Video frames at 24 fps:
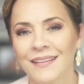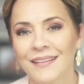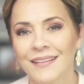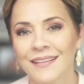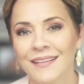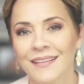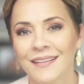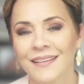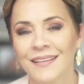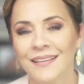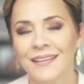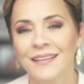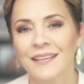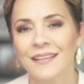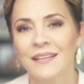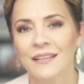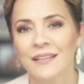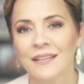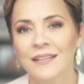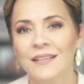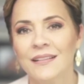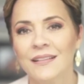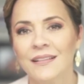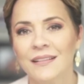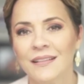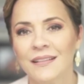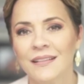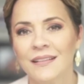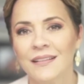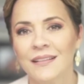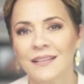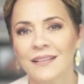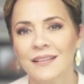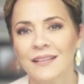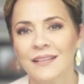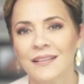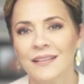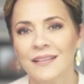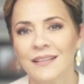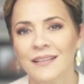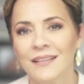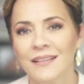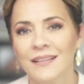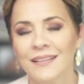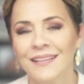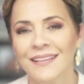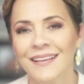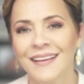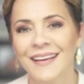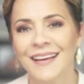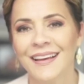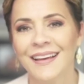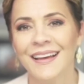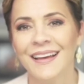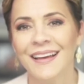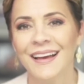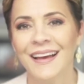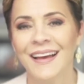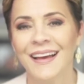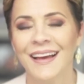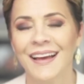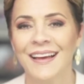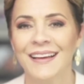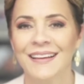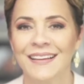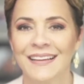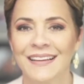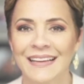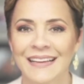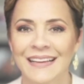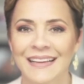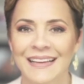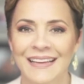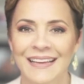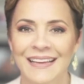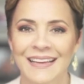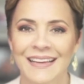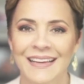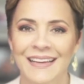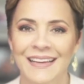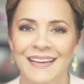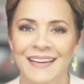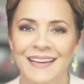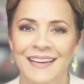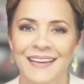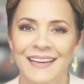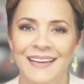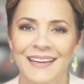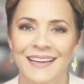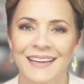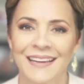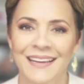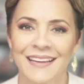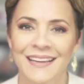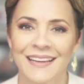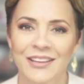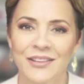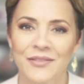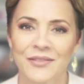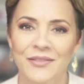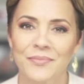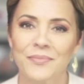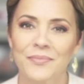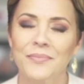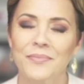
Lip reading: No words are spoken by the person on screen.